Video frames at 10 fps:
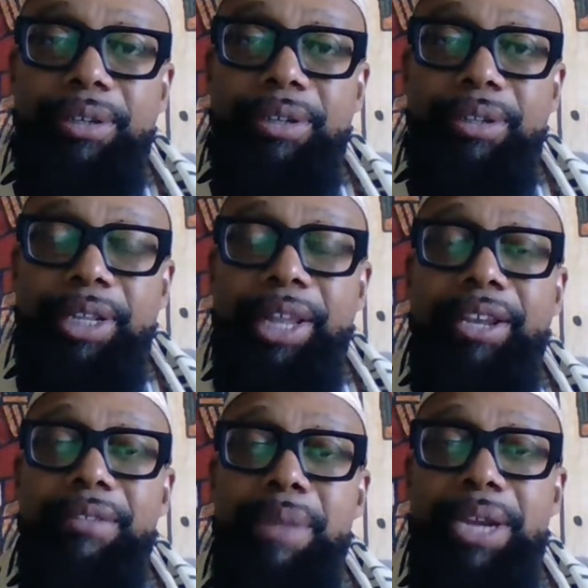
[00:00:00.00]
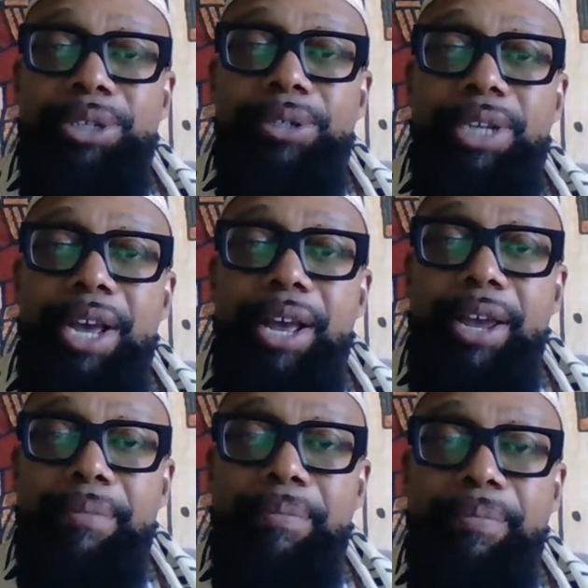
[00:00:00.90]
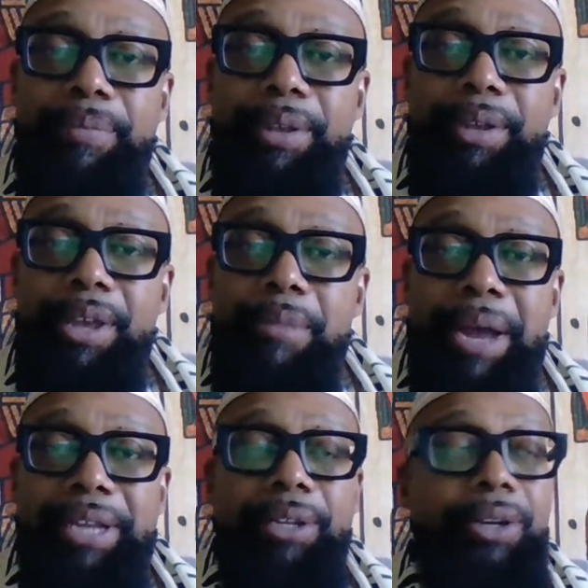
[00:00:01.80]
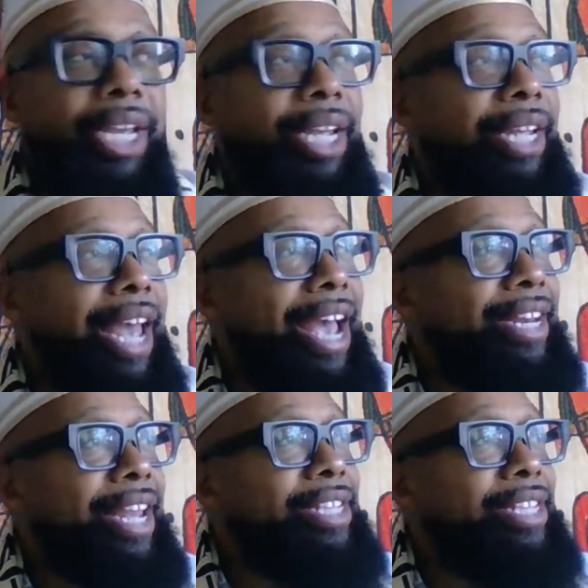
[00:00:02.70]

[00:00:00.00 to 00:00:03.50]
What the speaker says: that they could measure time by looking at a